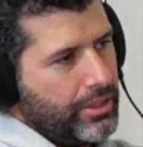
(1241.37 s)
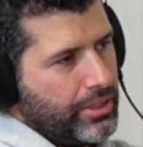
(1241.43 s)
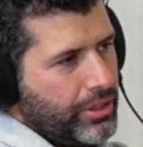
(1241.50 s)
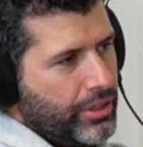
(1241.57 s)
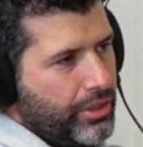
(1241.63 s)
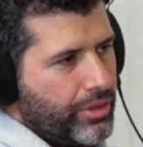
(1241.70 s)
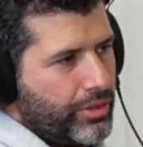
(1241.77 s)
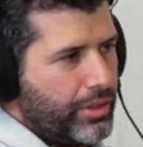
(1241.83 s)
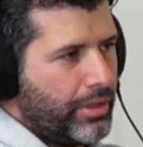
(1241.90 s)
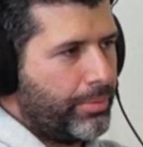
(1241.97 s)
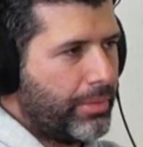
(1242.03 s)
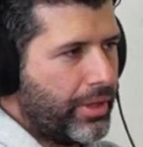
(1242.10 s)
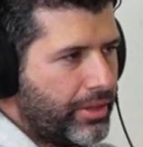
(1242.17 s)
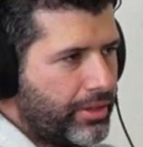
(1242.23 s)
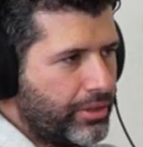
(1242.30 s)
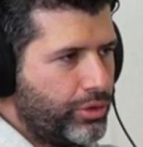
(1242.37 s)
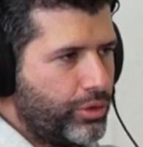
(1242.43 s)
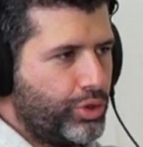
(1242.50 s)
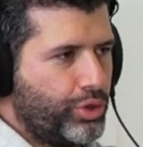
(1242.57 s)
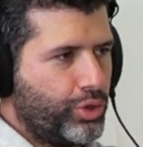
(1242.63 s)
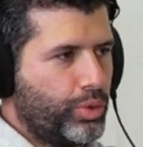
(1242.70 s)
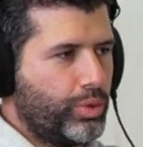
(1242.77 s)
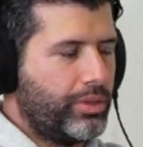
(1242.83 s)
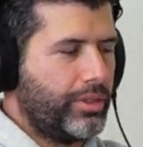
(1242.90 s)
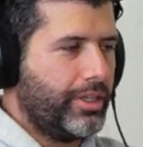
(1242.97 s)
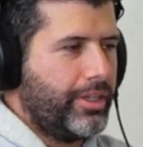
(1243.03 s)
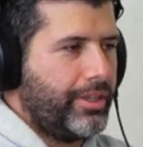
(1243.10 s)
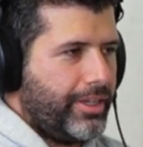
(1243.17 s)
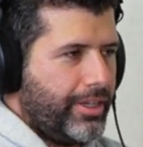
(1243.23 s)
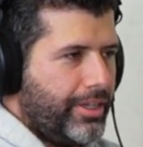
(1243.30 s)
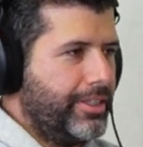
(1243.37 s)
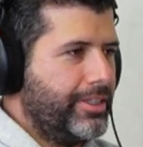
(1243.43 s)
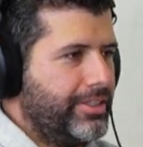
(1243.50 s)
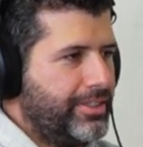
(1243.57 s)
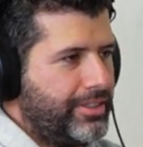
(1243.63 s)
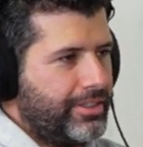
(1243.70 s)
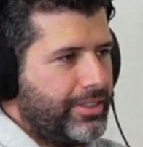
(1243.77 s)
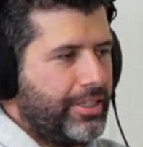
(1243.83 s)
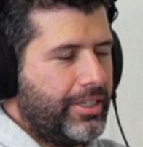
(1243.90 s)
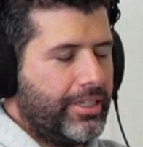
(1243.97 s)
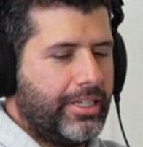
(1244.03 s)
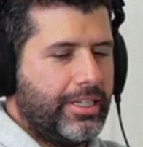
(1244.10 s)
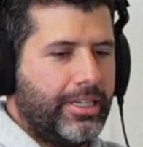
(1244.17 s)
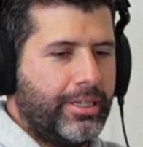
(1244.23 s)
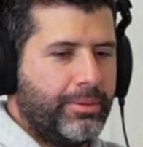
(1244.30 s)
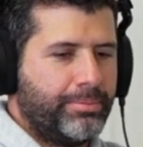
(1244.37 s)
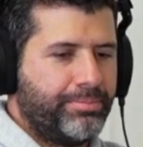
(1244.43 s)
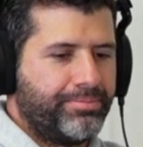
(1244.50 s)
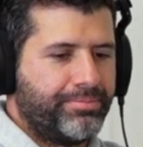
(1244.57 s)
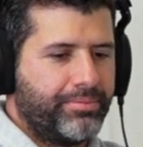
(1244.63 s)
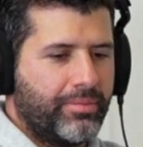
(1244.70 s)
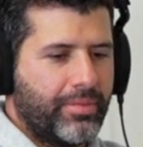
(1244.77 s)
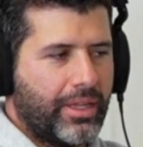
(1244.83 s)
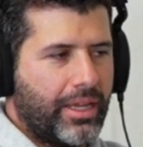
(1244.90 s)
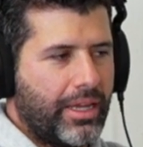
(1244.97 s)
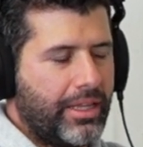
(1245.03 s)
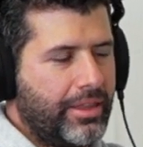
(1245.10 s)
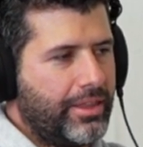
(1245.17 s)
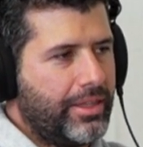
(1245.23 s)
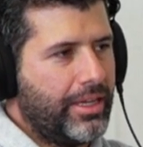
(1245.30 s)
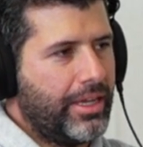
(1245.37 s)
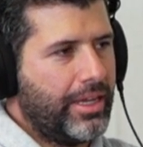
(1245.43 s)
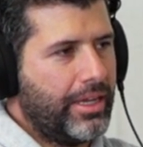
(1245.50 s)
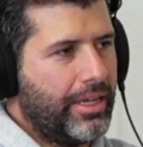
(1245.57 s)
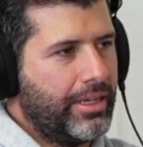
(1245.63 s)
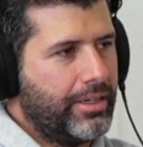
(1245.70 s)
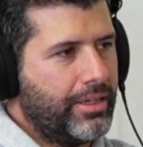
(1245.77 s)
the method du jour that day is. And then...